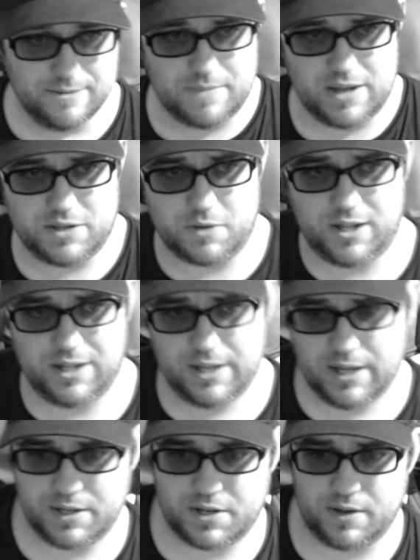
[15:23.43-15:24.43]
as well
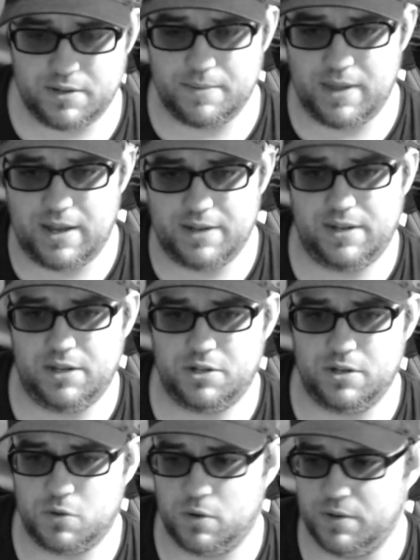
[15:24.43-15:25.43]
uh, turn some of that
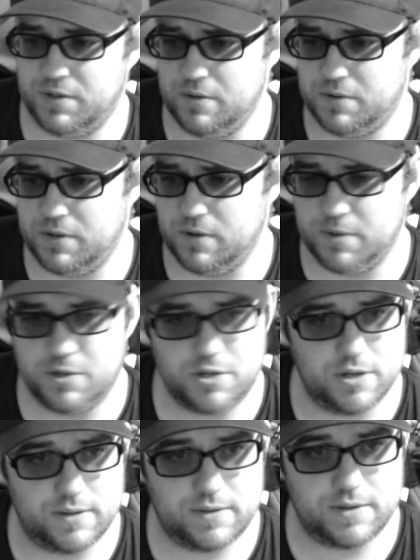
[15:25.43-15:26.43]
attention towards YouTube and
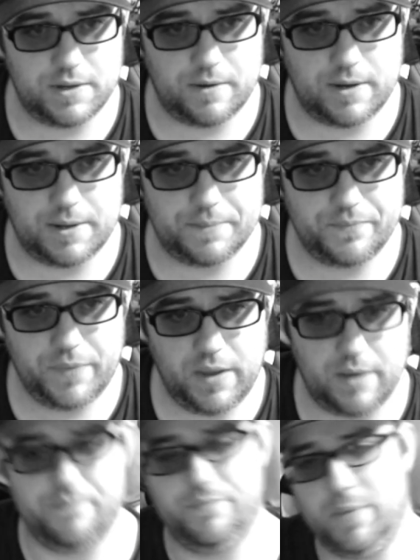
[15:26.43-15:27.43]
shit. So um,
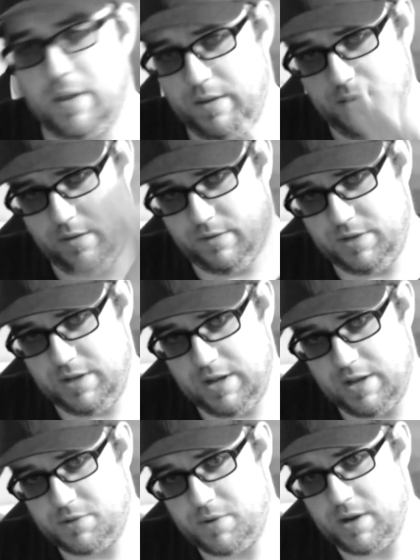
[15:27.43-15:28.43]
yeah see you
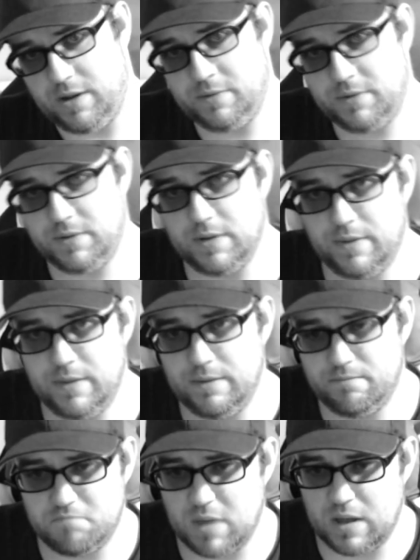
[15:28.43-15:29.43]
guys around
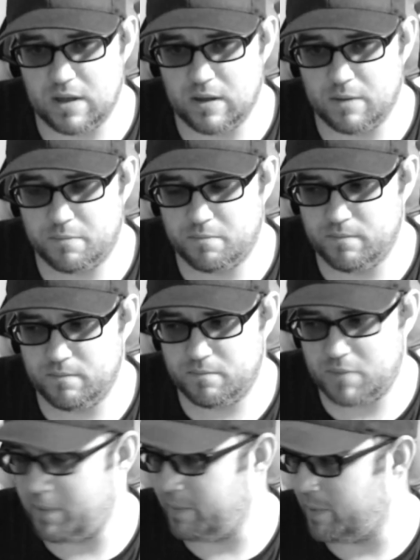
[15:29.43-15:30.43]
in uh,
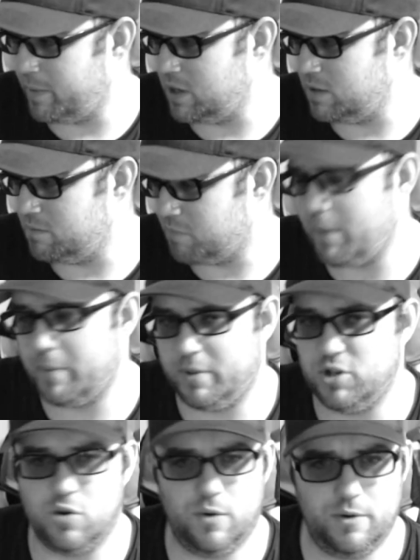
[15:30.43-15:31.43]
probably
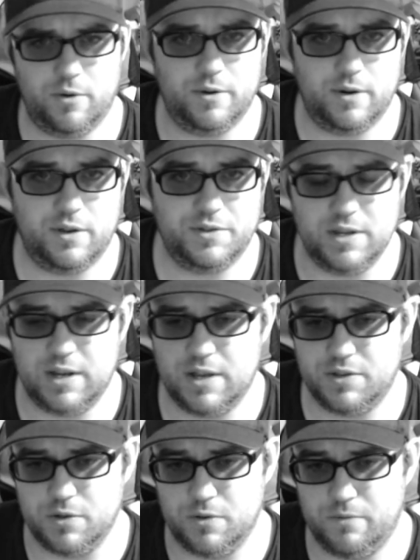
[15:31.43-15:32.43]
probably short order. I'll see you
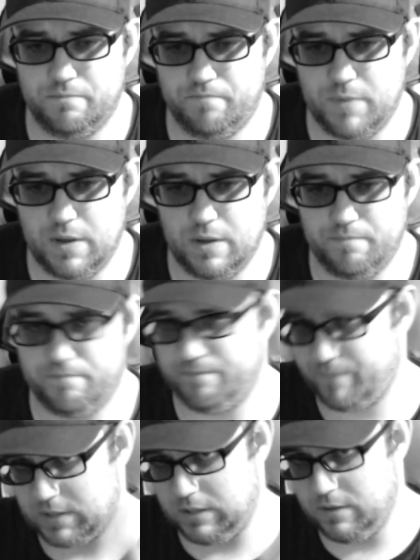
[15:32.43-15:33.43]
guys soon. Um,
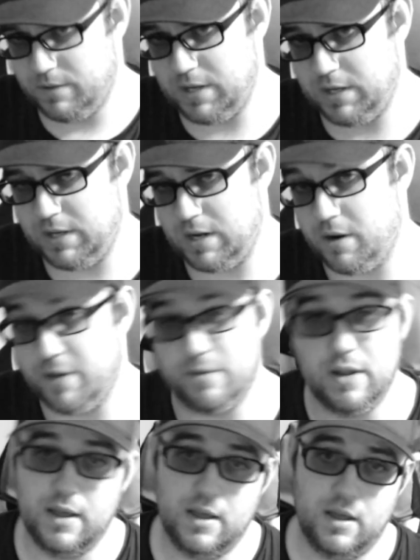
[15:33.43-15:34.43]
take care, and
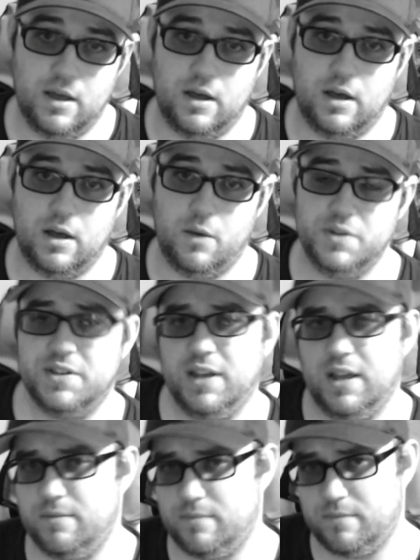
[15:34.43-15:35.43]
uh, once
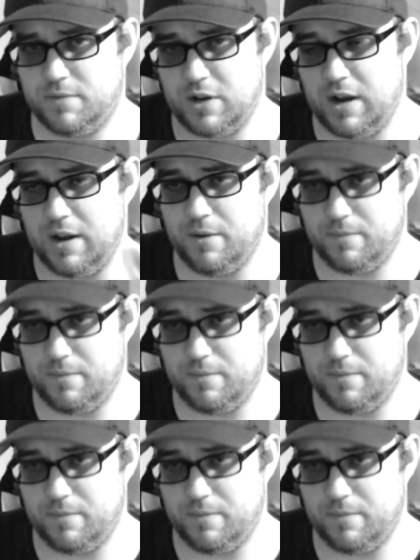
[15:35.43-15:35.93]
again, sorry.